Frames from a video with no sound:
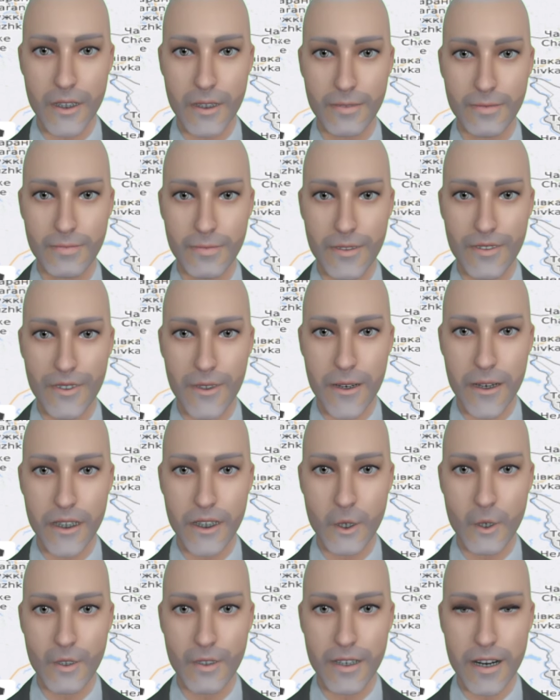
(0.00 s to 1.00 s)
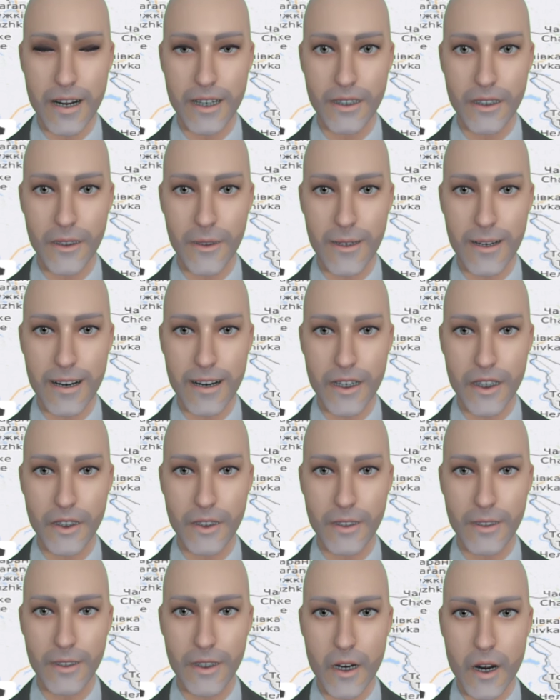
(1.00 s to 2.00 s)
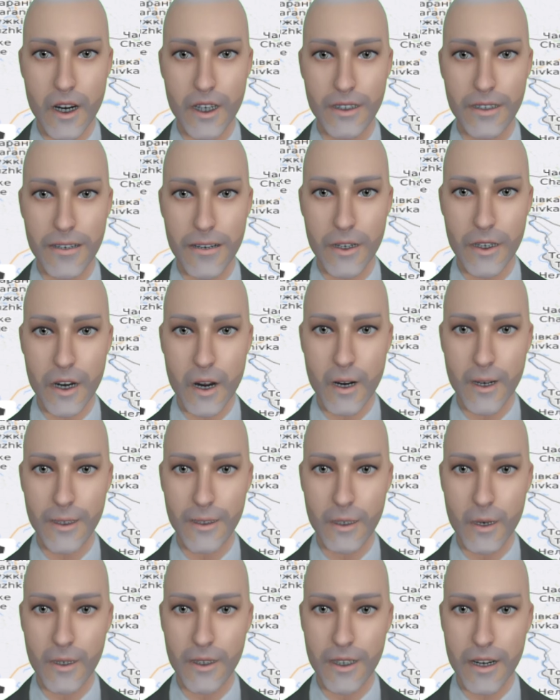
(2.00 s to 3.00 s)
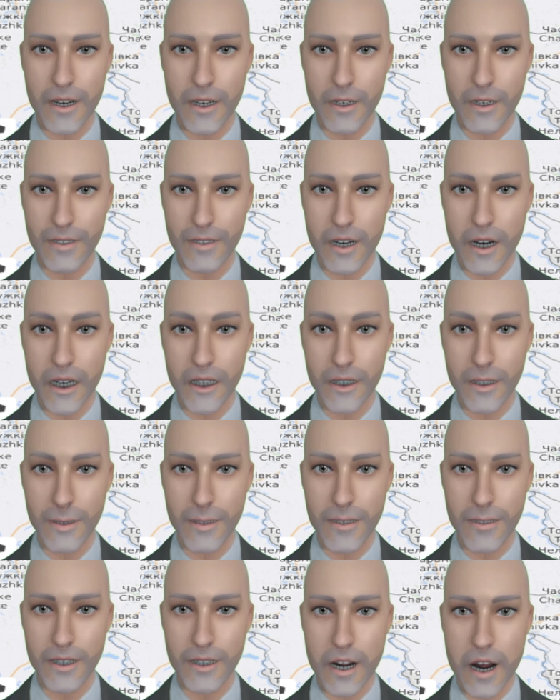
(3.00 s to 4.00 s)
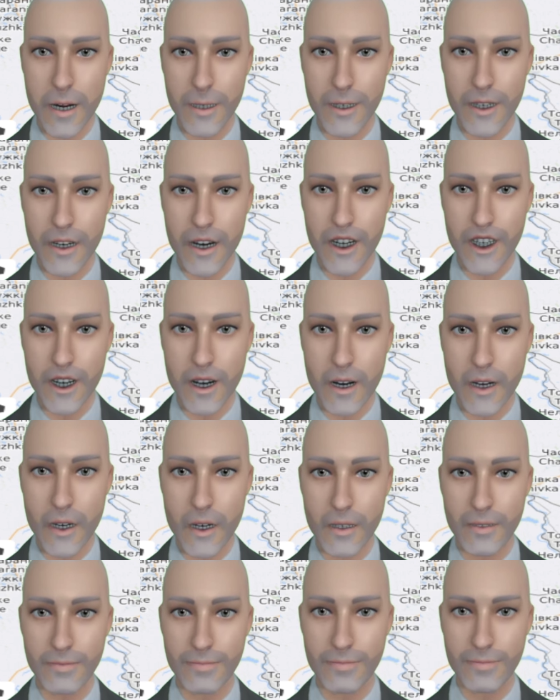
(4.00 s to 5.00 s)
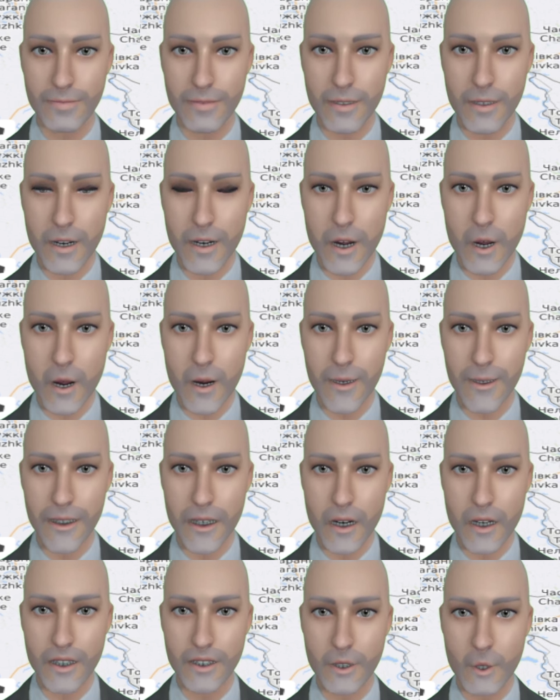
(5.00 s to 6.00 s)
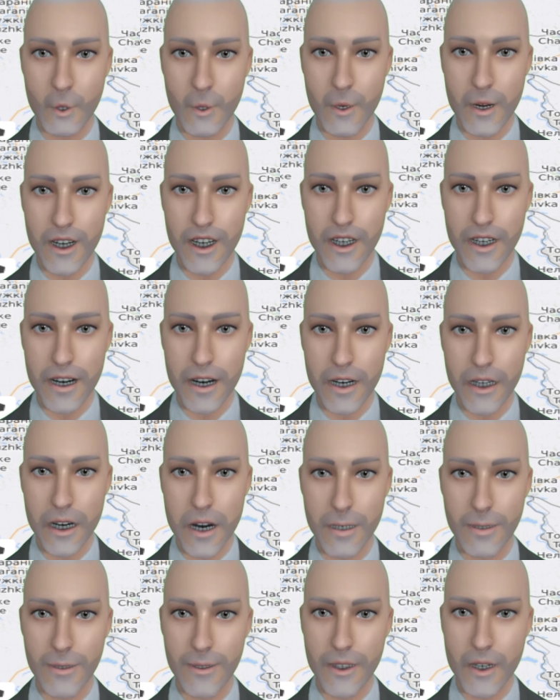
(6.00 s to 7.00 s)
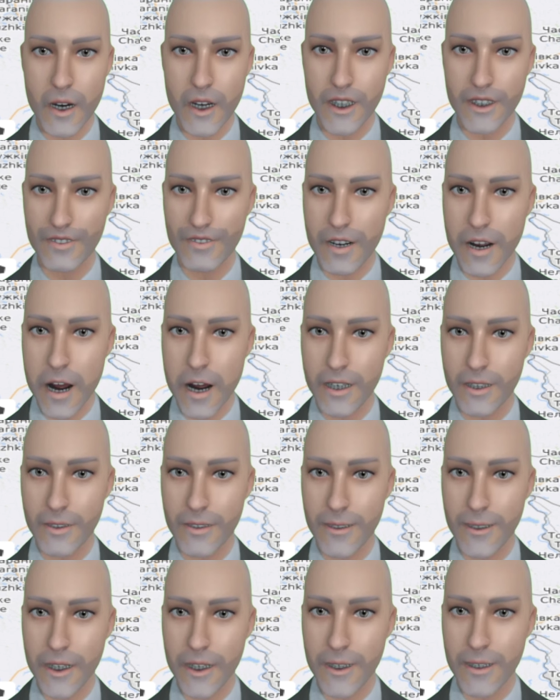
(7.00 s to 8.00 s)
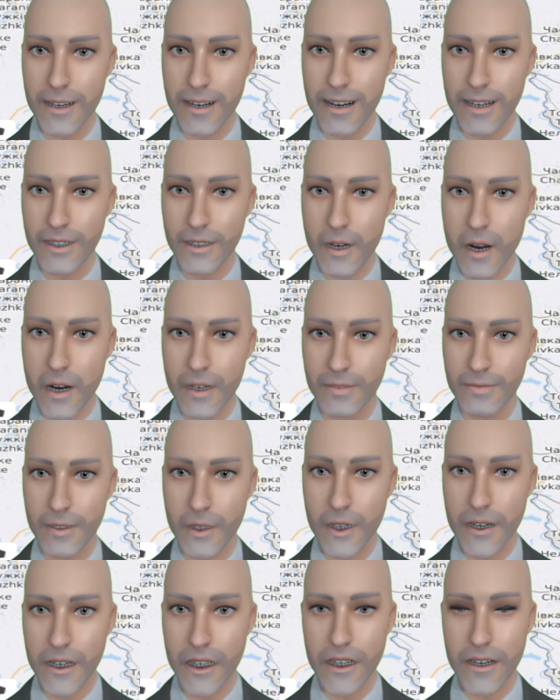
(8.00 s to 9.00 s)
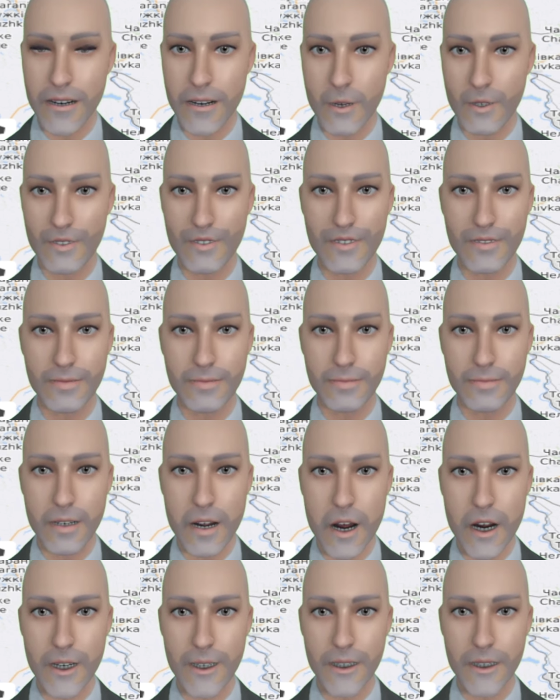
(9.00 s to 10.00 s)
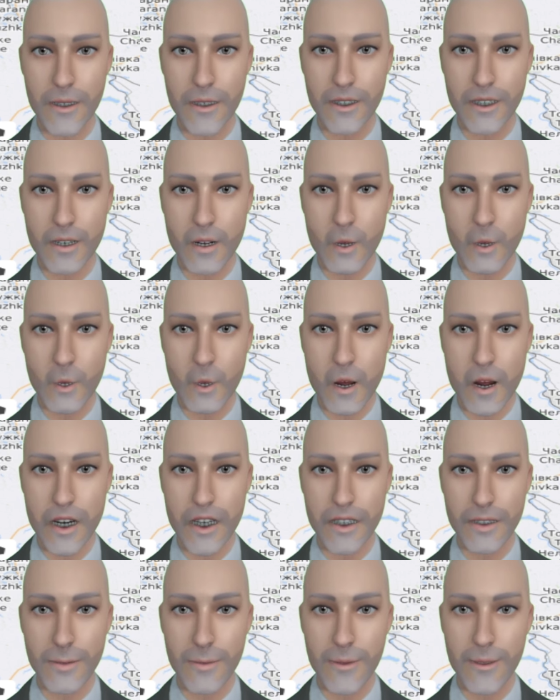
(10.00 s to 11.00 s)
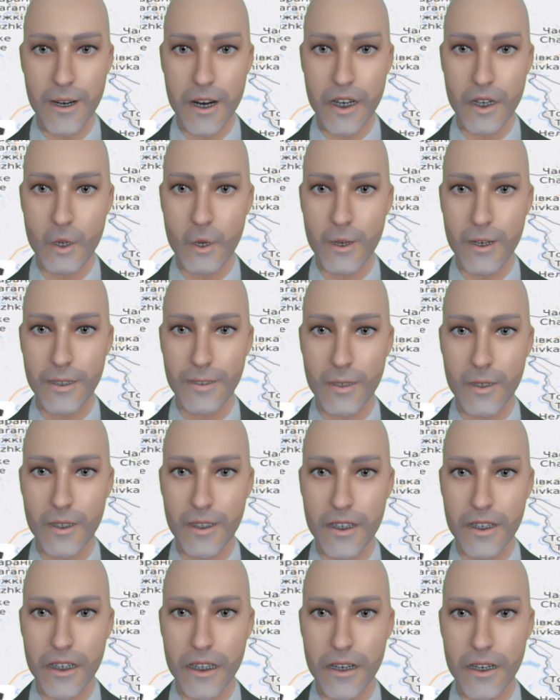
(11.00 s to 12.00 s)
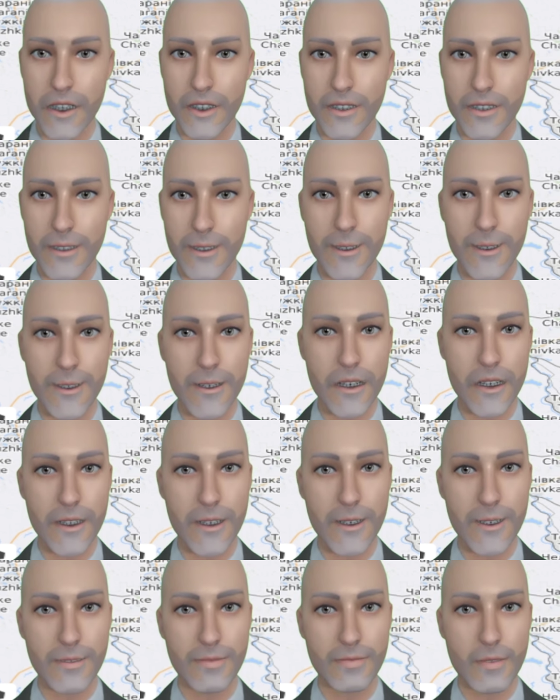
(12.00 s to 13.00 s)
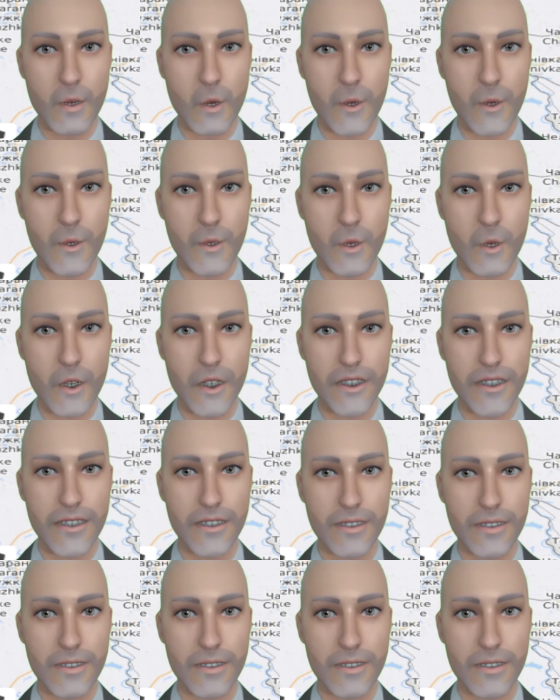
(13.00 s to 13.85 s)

referring to that grain that's locked in those ports there that we've talked about many times on the show. 5 hours ago, 2 Russian helicopters launched 5 missiles at Kiev outskirts. 1 person was unfortunately killed and 6 were wounded.